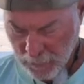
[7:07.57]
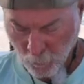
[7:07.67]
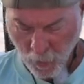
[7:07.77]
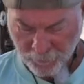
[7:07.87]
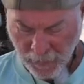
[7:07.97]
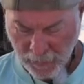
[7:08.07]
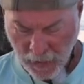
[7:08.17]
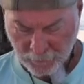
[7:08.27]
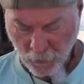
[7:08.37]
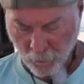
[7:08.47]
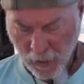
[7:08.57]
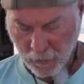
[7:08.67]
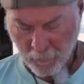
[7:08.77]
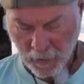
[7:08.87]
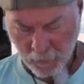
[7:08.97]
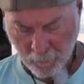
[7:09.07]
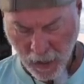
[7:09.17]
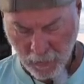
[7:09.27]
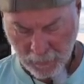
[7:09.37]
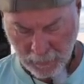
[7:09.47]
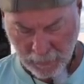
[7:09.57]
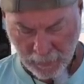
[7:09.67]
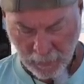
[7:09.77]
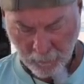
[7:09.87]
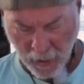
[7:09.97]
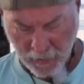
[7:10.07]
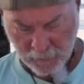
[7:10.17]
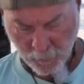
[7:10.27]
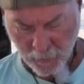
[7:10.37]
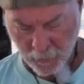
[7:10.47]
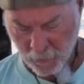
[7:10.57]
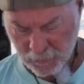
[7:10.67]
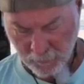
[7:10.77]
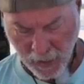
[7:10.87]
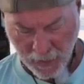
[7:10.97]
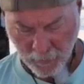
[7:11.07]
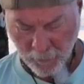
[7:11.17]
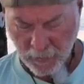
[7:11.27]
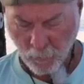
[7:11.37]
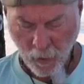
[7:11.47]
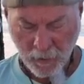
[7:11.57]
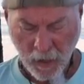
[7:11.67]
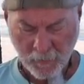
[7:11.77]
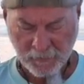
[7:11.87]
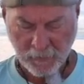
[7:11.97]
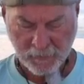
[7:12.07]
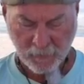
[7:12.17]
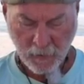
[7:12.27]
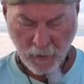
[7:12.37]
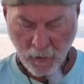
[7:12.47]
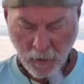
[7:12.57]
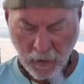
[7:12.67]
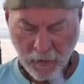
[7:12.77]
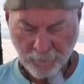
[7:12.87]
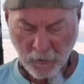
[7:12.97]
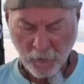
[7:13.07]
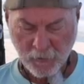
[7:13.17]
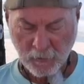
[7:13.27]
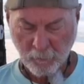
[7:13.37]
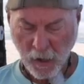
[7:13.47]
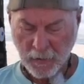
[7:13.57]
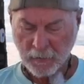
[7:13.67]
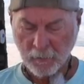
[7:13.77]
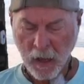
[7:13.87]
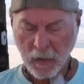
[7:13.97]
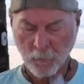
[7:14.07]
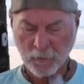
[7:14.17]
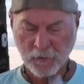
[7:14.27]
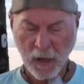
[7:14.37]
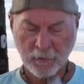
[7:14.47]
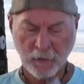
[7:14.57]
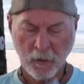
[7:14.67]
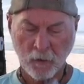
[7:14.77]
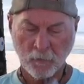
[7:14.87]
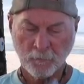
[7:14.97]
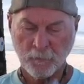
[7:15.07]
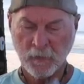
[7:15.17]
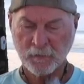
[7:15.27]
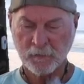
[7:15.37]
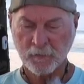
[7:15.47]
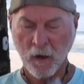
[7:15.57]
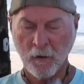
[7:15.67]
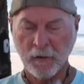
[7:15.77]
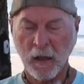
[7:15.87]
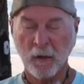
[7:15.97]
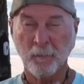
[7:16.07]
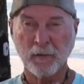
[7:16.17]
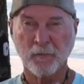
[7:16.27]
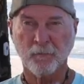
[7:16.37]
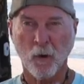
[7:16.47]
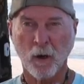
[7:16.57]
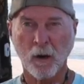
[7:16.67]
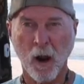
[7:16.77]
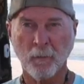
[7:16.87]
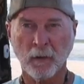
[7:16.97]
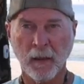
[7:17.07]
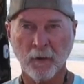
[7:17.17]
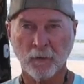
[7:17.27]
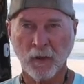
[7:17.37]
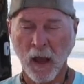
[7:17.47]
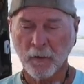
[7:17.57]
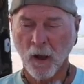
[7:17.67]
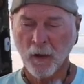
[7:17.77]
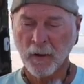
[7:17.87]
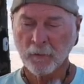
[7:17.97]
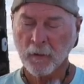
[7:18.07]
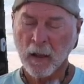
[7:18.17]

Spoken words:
One thing I do recommend about anybody's, whether you're using mine or anyone else's, if you're using braided line, which I do, this has already got a piece of fluorocarbon leader tied on it.